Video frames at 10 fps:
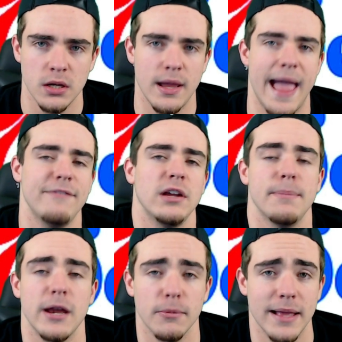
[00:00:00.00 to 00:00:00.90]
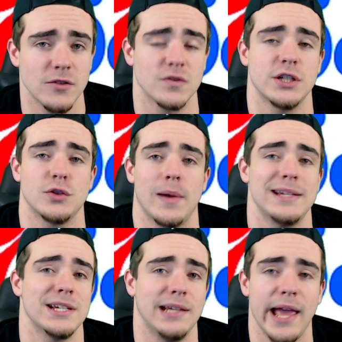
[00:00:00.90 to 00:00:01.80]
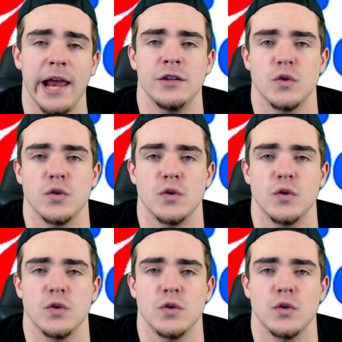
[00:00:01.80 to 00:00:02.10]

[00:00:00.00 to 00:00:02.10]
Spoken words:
having a better mental situation, getting